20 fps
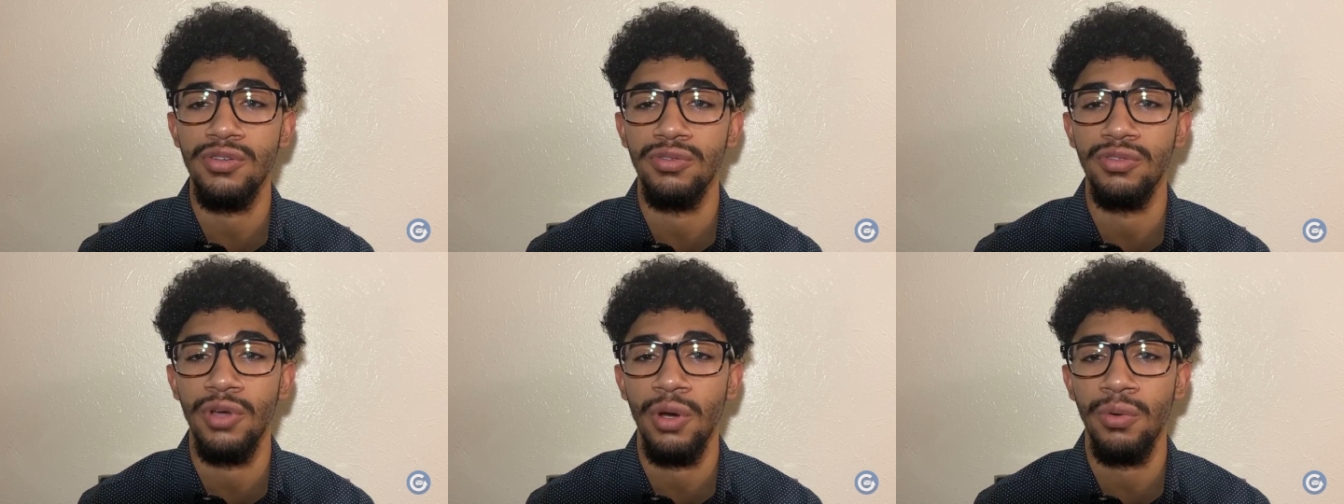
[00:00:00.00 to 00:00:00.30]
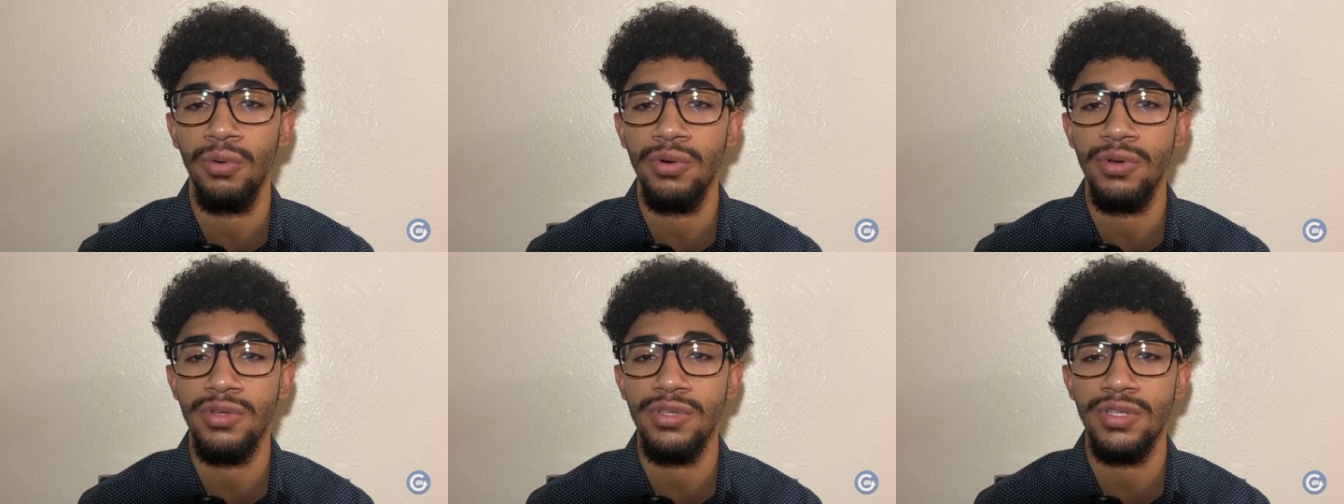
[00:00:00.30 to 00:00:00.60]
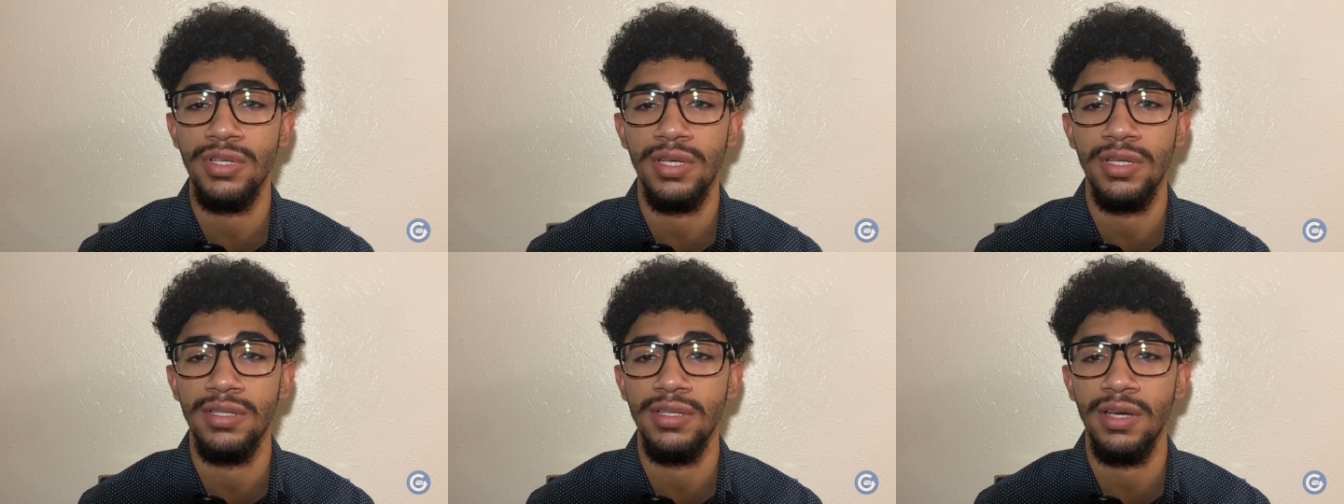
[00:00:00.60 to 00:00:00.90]
donors
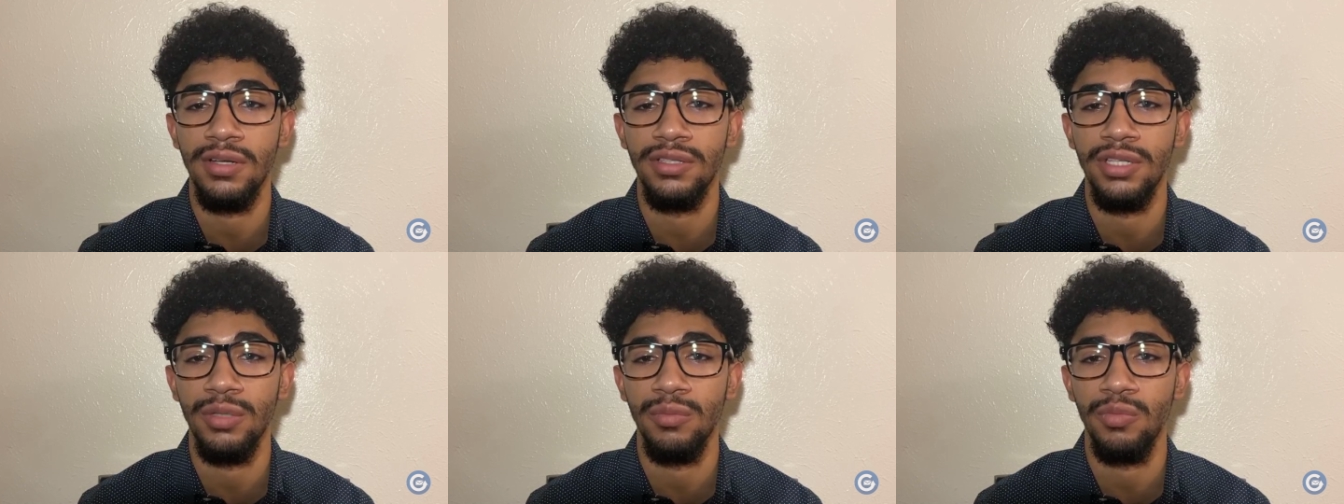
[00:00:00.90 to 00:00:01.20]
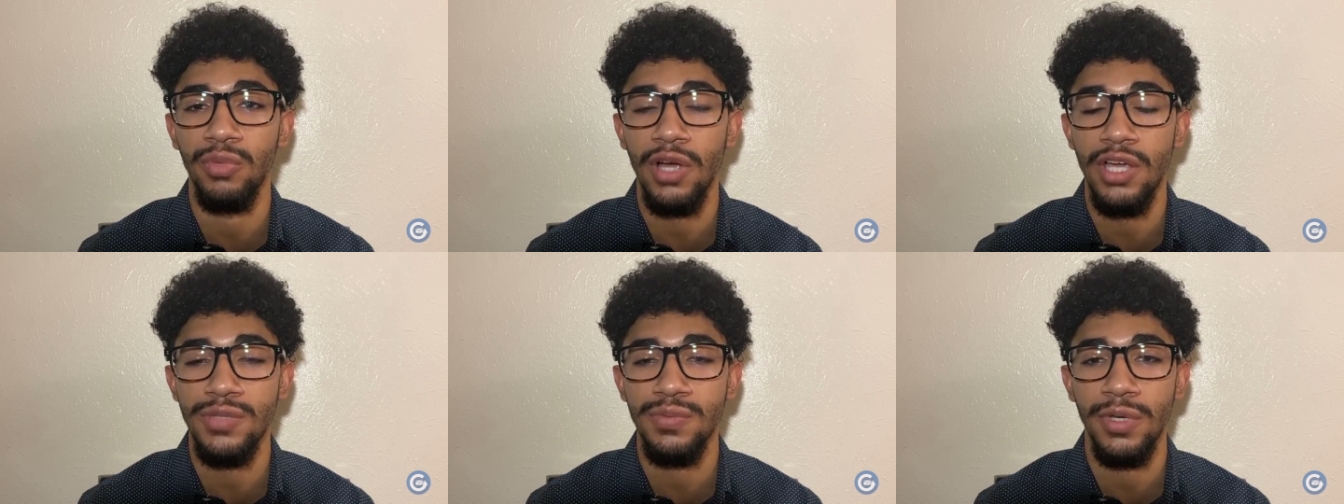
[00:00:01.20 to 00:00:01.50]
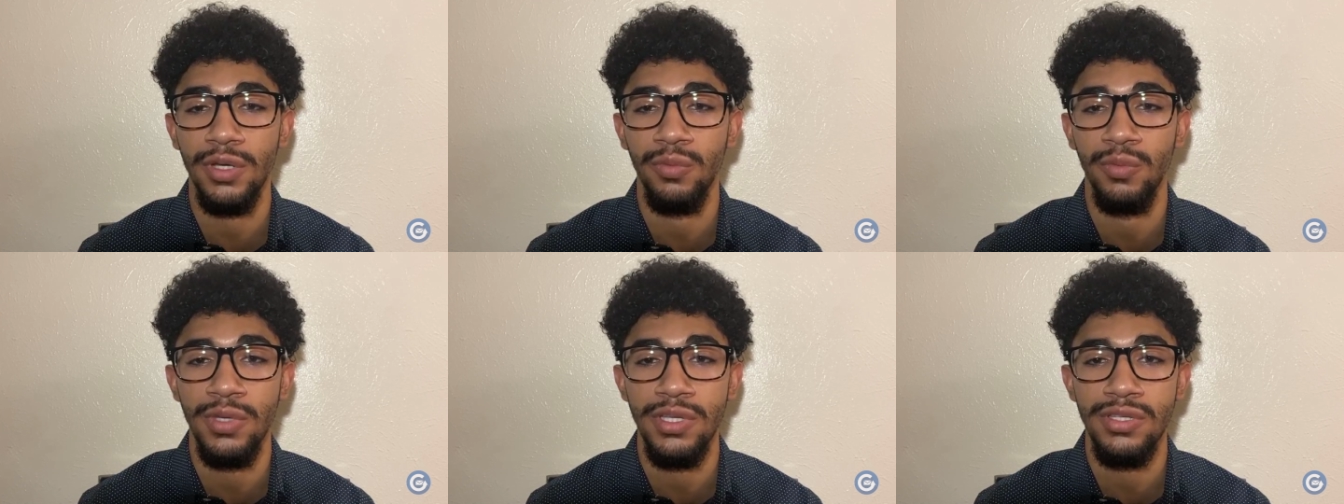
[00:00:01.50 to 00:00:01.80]
to conducting
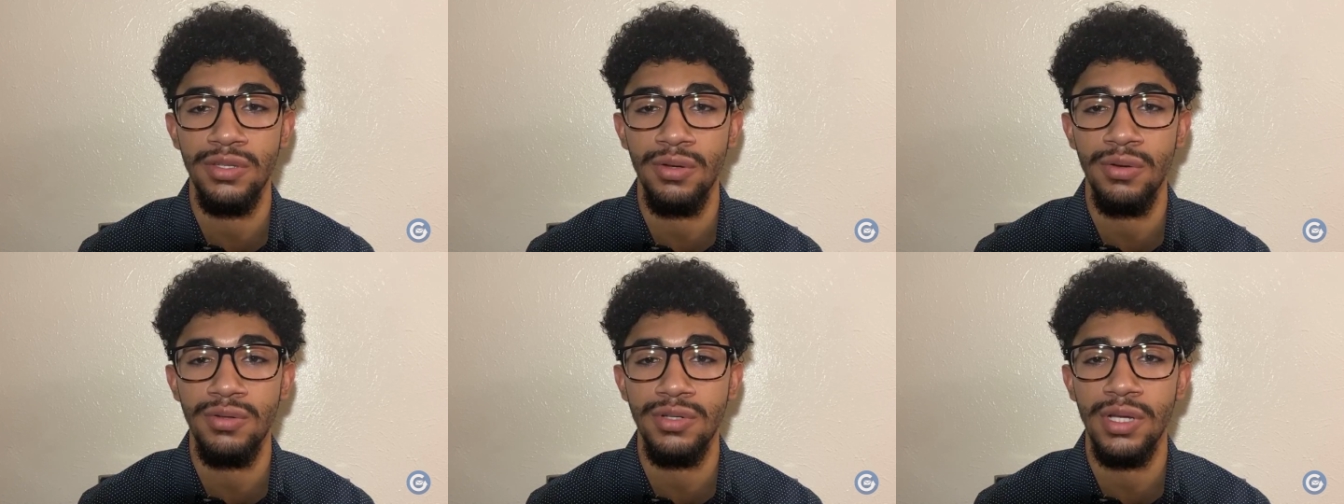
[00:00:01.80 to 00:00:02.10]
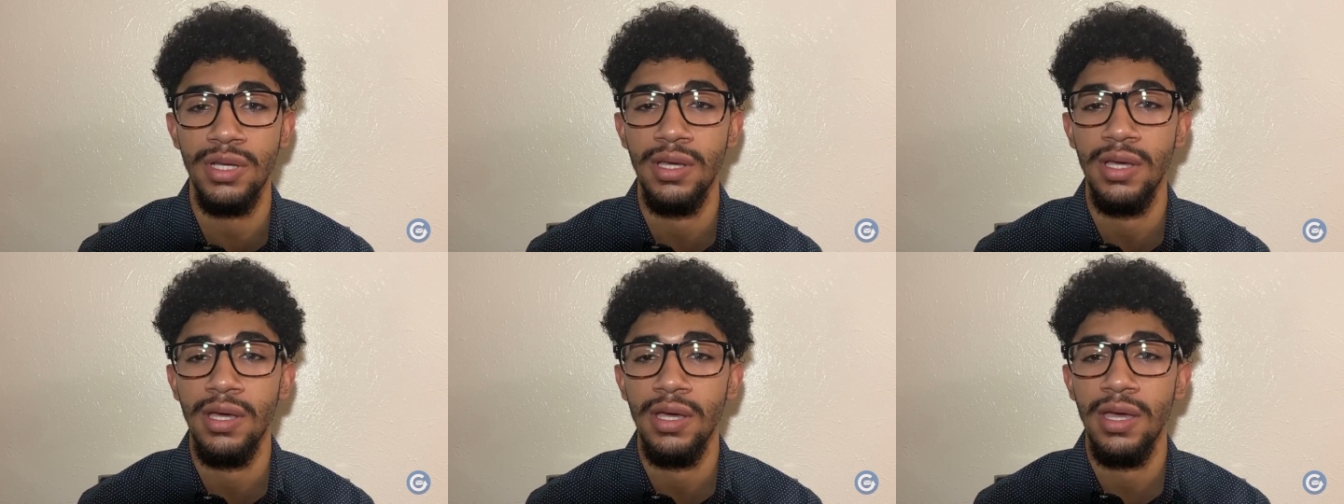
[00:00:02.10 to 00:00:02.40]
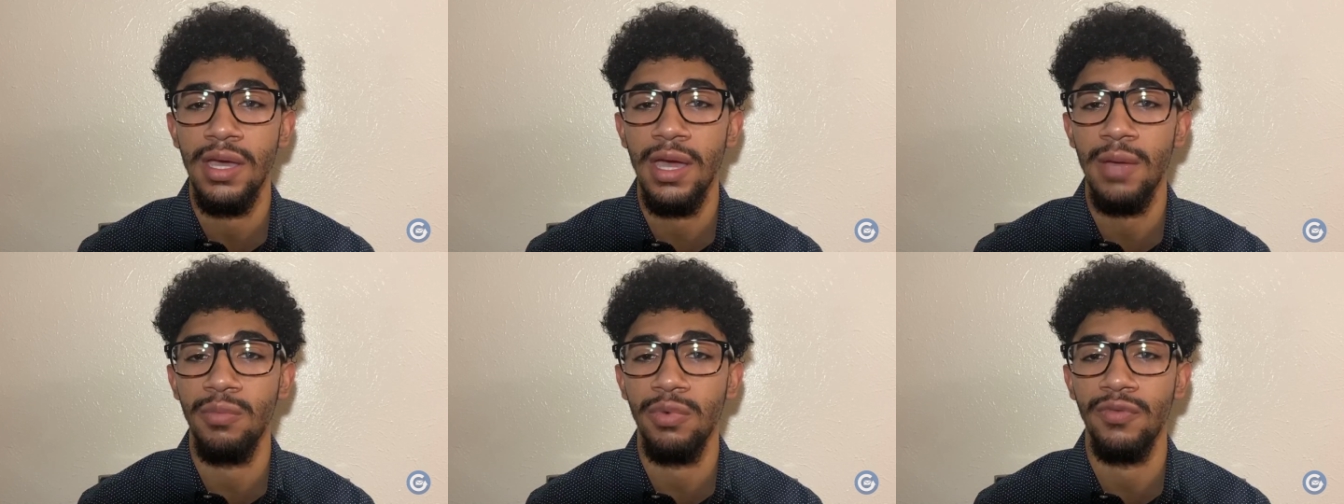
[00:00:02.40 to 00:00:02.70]
prospect research
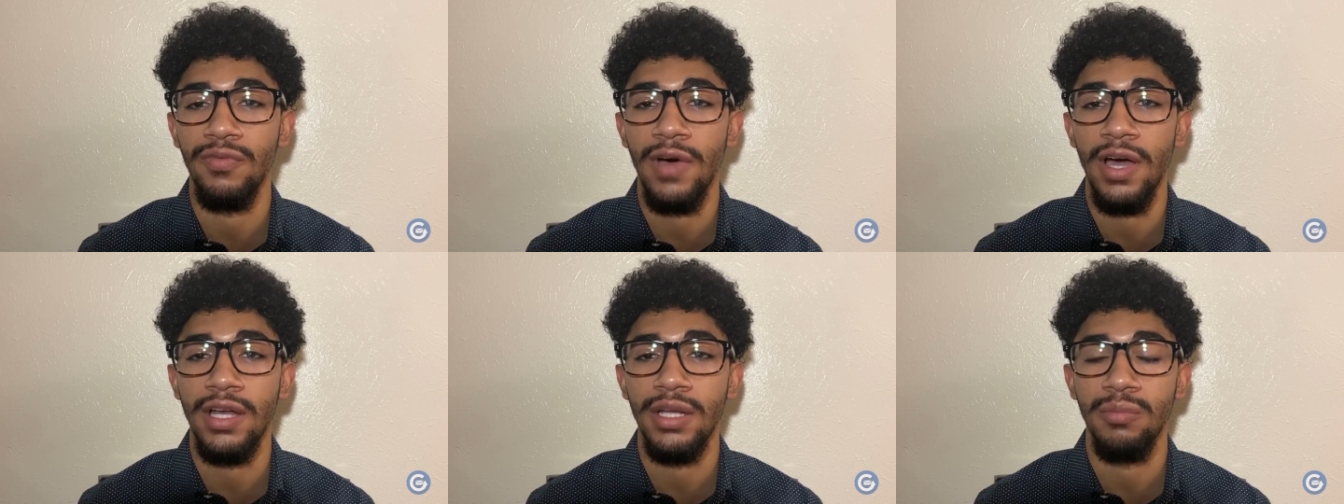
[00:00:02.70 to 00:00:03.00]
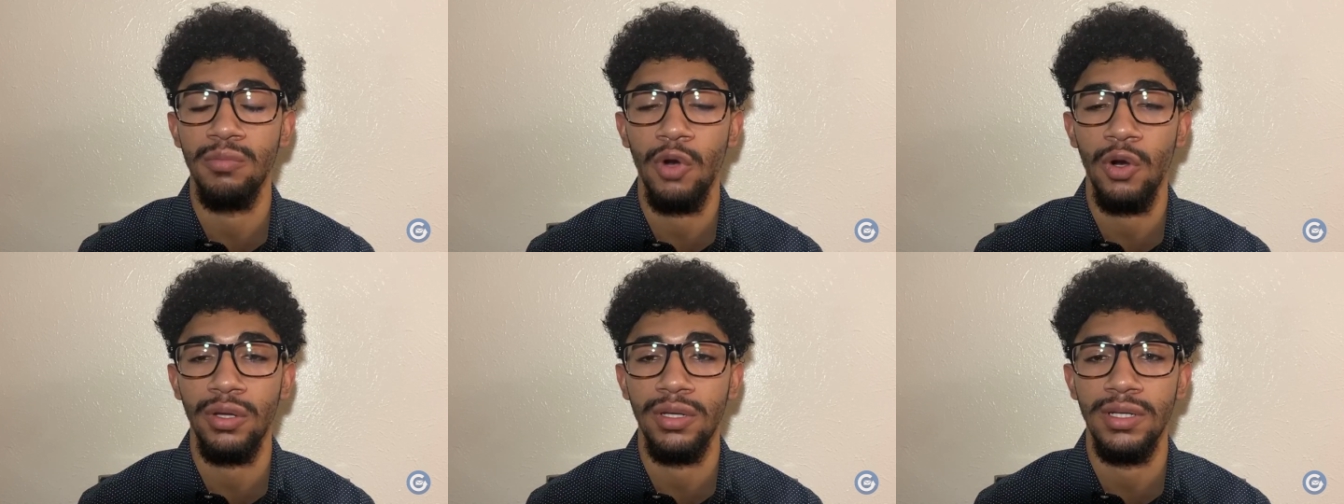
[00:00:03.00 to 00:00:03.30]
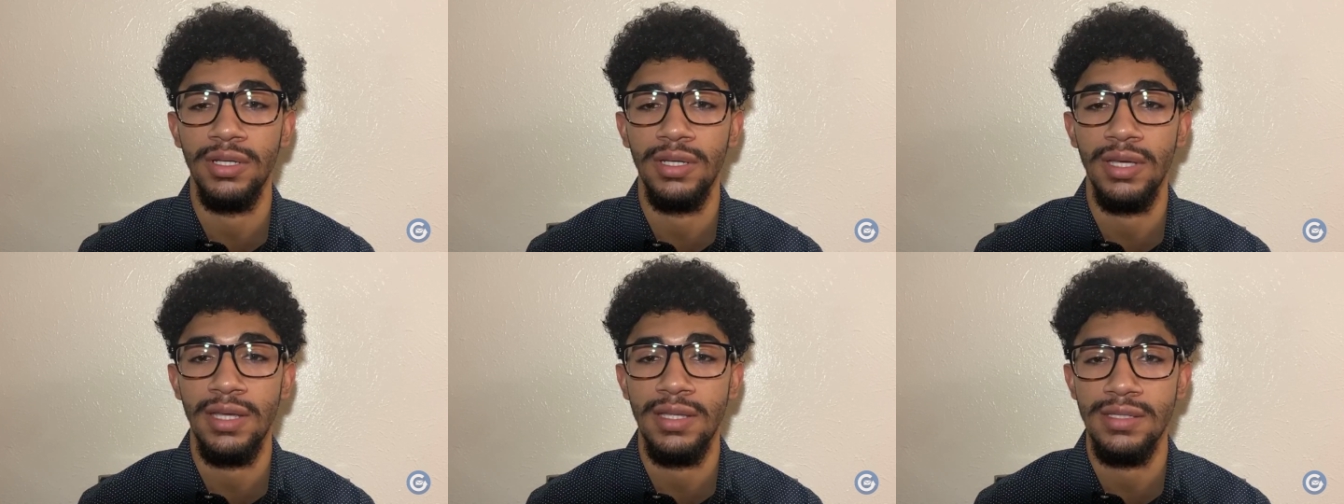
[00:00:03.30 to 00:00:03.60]
and providing
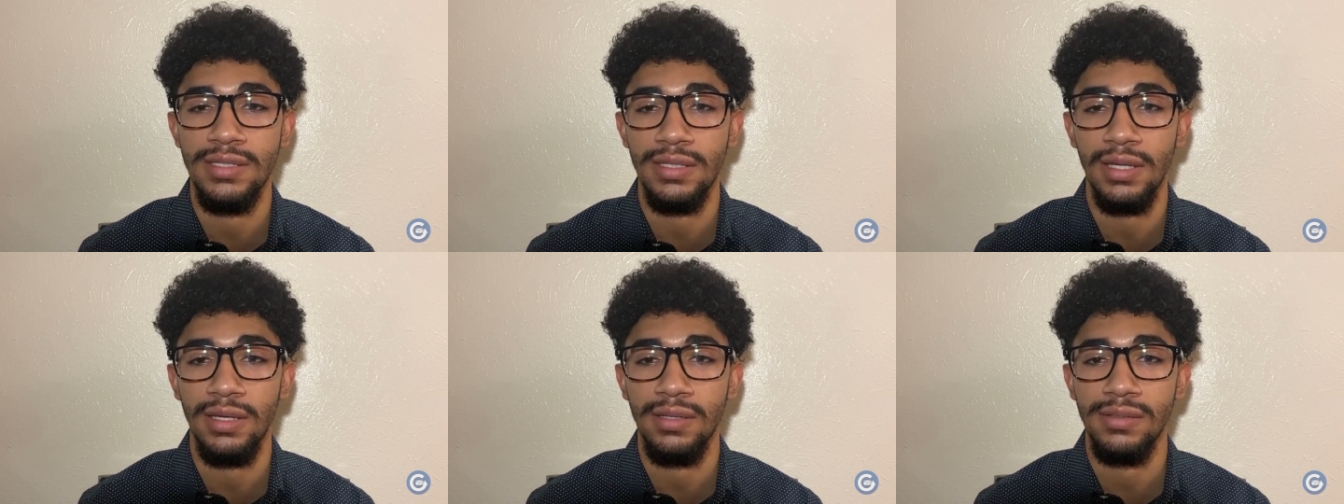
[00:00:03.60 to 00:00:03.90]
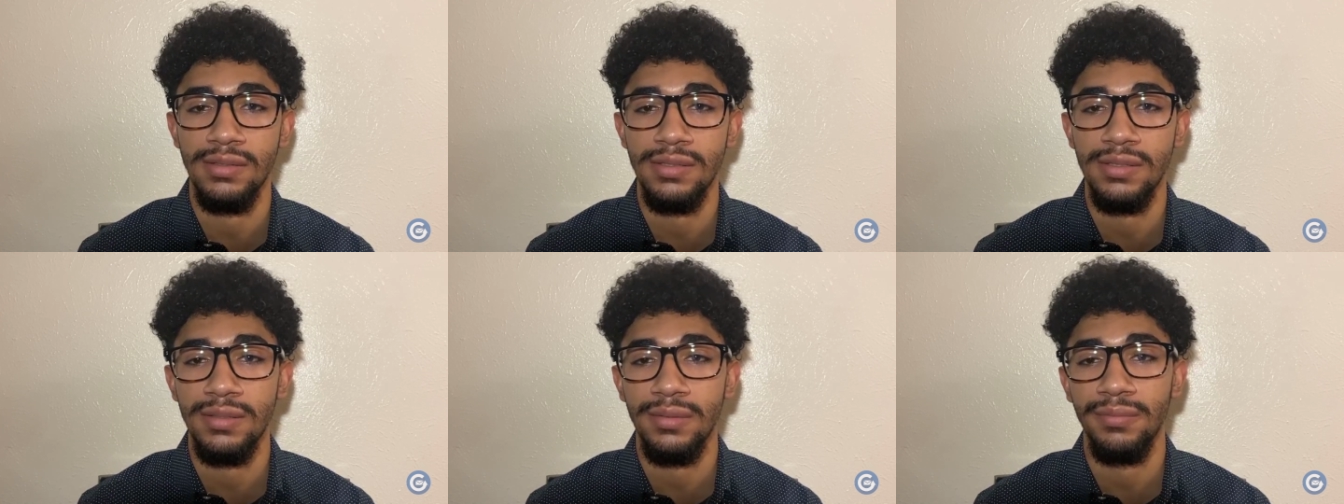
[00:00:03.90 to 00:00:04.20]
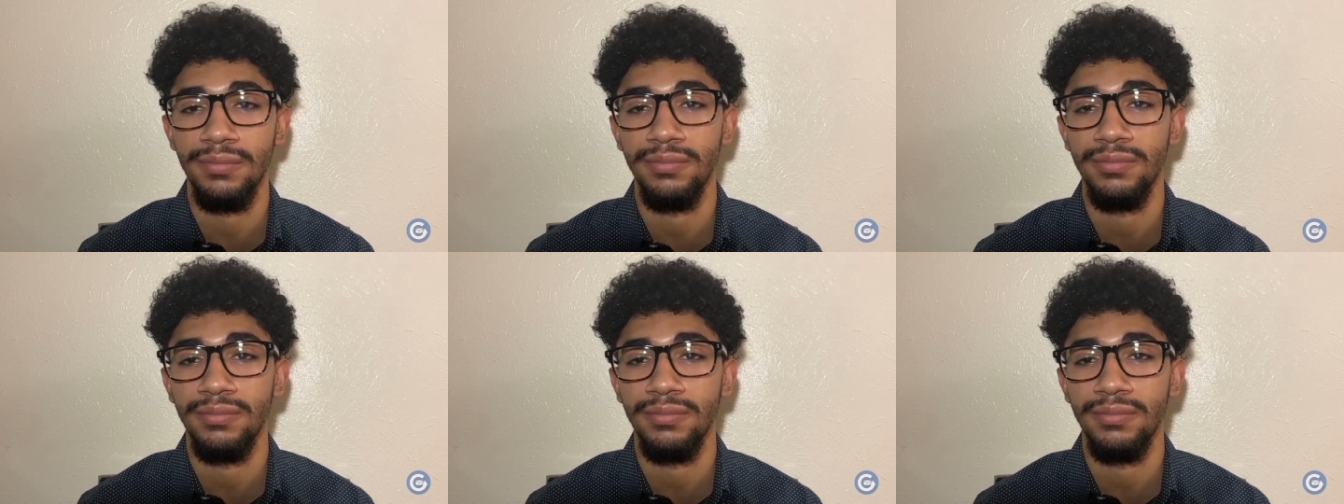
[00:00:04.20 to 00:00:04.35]
marketing insights.